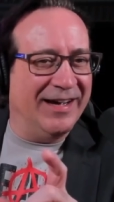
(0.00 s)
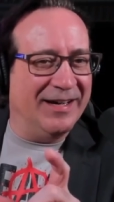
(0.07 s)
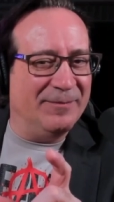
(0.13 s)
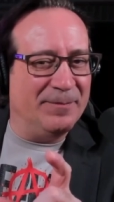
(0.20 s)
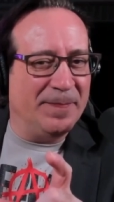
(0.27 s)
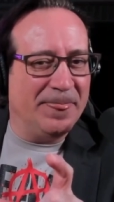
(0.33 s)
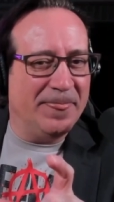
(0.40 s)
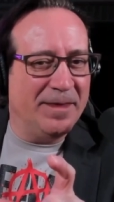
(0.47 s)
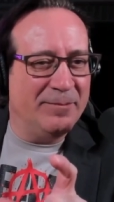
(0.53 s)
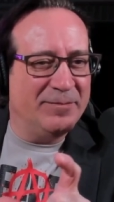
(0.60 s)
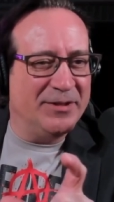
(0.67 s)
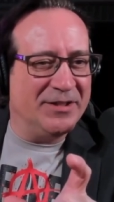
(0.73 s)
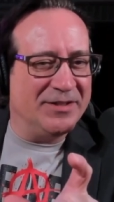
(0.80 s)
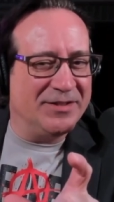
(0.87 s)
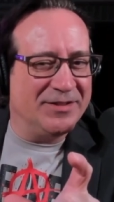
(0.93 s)
um,
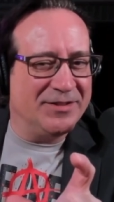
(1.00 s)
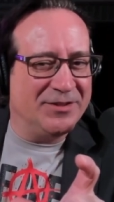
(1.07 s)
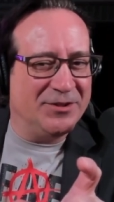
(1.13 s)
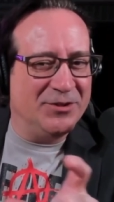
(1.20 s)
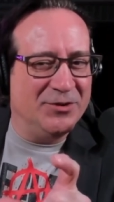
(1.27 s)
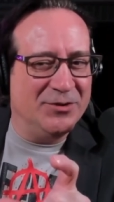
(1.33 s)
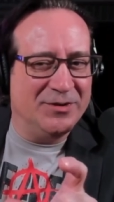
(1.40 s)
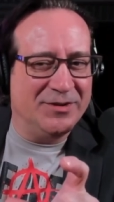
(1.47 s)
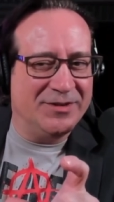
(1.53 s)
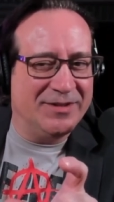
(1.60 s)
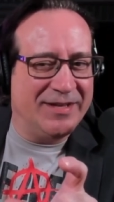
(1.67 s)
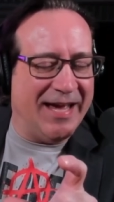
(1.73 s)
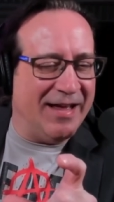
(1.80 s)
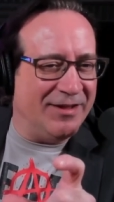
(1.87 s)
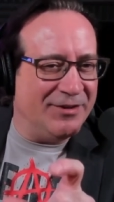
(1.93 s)
put two
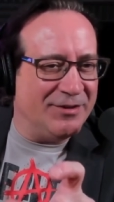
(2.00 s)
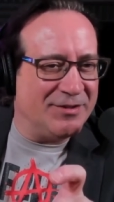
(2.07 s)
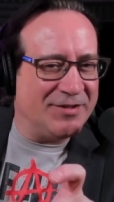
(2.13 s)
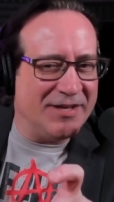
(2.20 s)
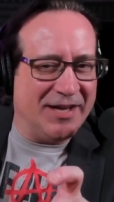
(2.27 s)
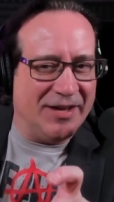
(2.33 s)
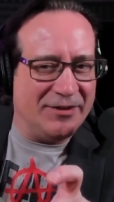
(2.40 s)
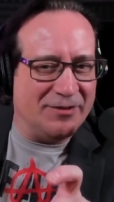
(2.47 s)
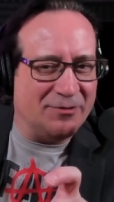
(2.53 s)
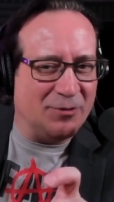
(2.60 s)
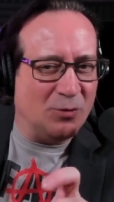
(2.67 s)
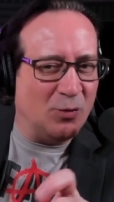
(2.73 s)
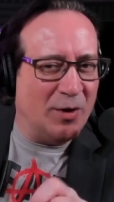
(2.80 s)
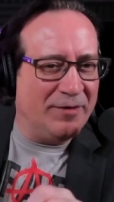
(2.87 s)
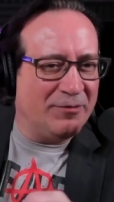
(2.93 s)
calendars together for
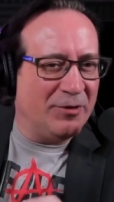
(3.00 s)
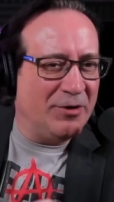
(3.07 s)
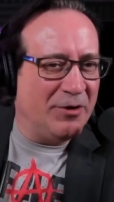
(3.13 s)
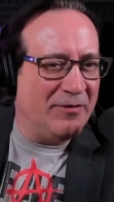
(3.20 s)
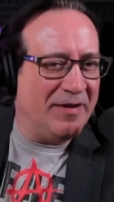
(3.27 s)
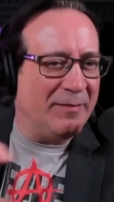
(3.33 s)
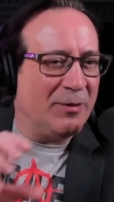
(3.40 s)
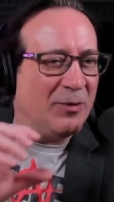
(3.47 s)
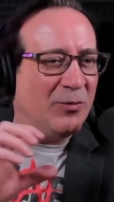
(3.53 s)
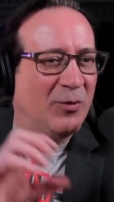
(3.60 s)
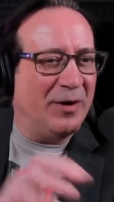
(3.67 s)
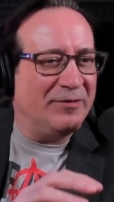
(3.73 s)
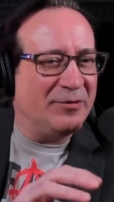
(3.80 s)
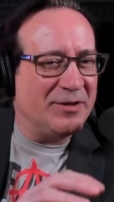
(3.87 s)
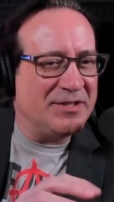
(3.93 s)
one for November,
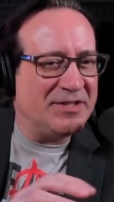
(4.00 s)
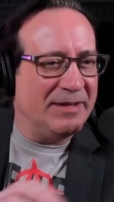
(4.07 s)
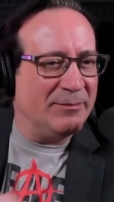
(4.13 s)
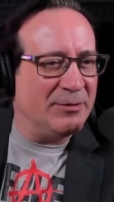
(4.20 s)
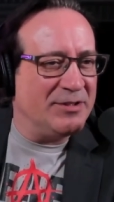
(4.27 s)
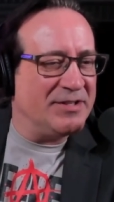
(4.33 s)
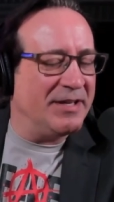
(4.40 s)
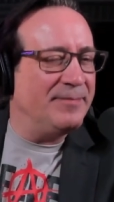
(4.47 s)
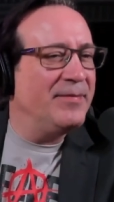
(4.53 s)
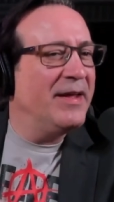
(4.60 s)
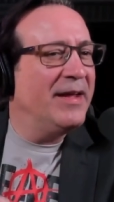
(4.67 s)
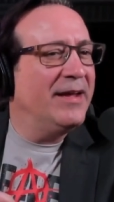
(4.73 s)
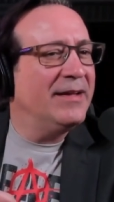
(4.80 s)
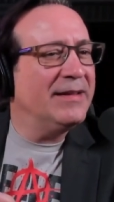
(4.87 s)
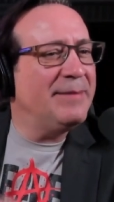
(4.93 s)
one for December, and said,
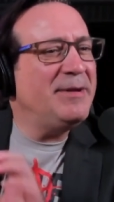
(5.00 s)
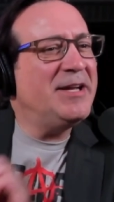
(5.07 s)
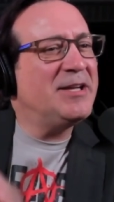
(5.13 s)
"Let me